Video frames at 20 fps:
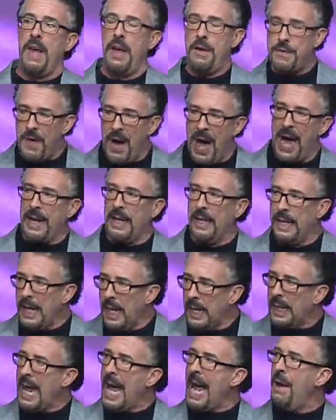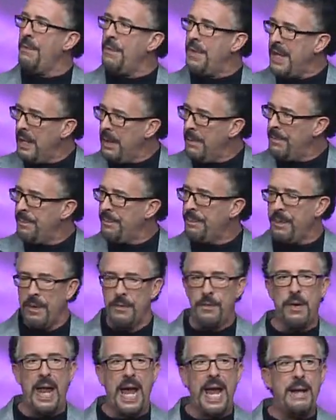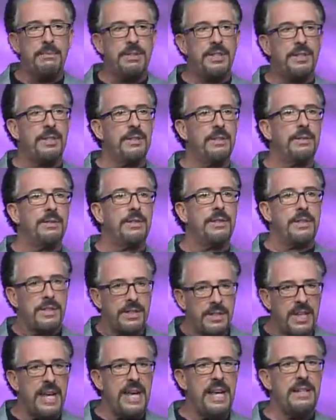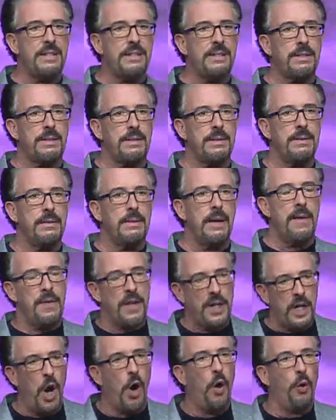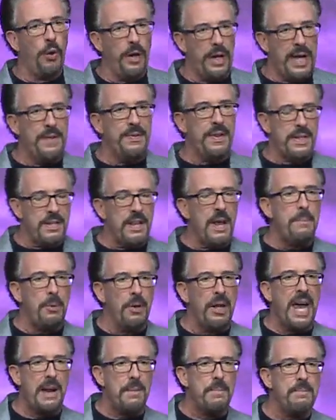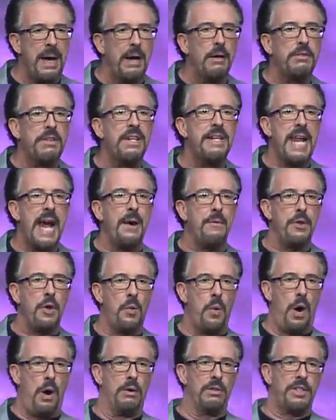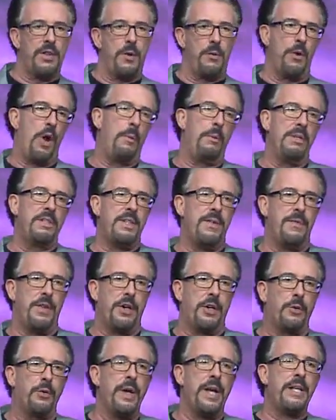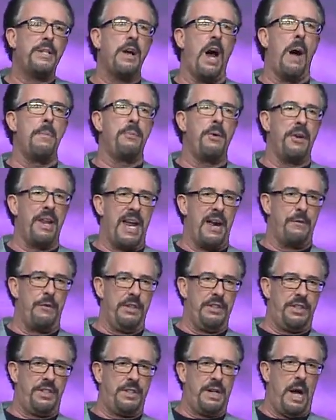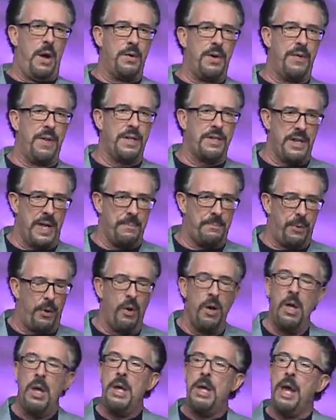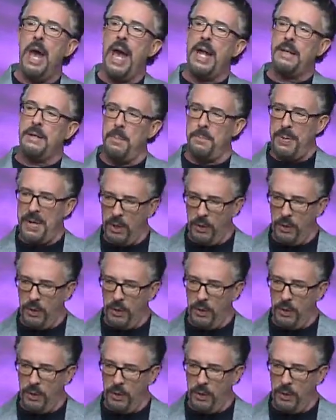they finally allowed the flames to cease, and the gold in the temple had melted down the walls, and the Romans, in their greed, toppled every stone in the temple to